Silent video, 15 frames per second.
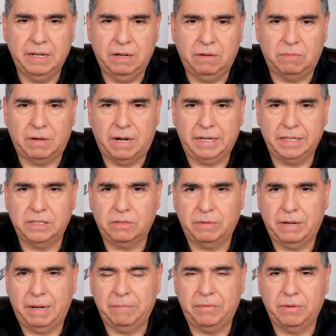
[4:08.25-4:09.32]
Rockets
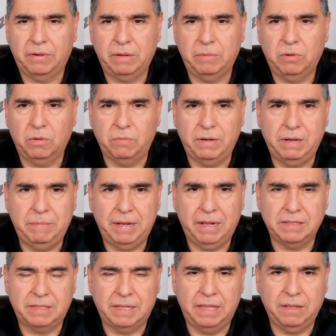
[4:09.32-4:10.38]
grabbed 30 more
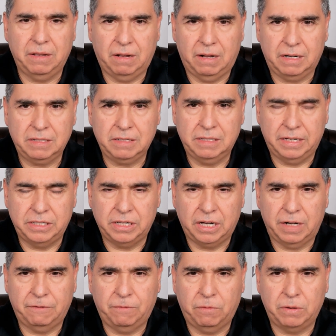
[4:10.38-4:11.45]
rebounds than the Hawks. They
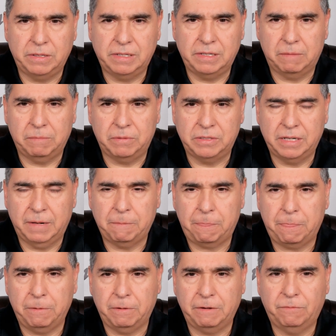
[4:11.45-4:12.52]
shot 47%,
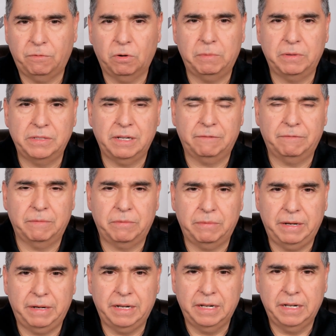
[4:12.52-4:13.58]
34% from three.